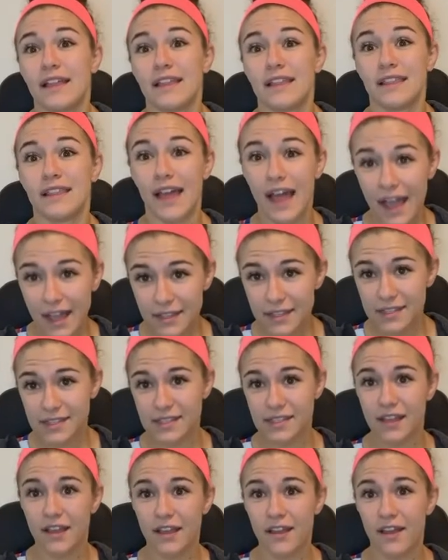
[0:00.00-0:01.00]

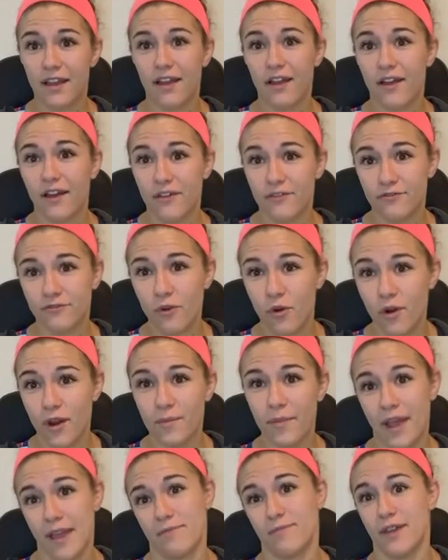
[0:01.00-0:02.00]
Last for
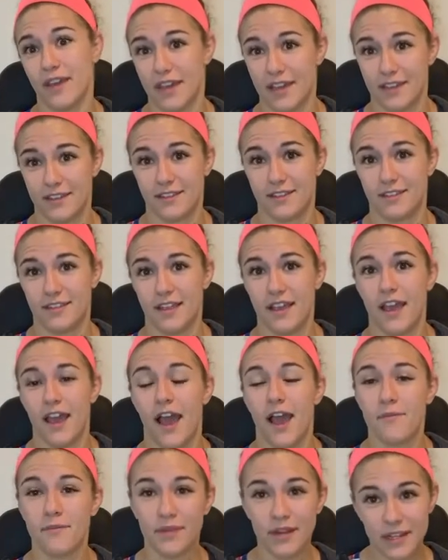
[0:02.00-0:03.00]
my picks,
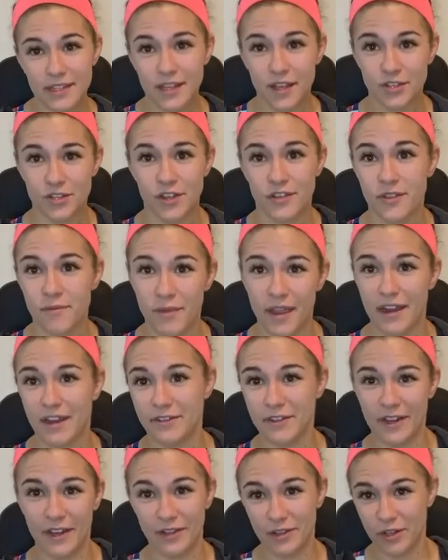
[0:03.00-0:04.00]
I'm going to touch on the main
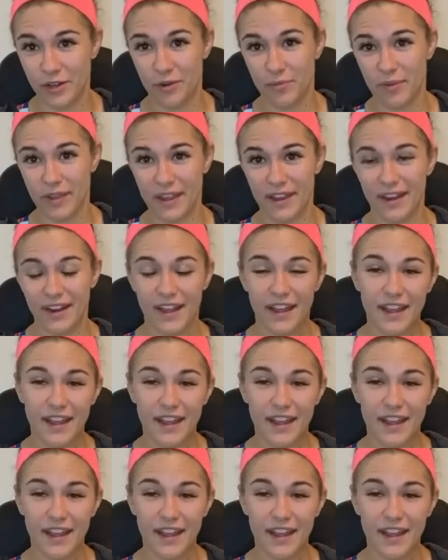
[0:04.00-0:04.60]
event a little bit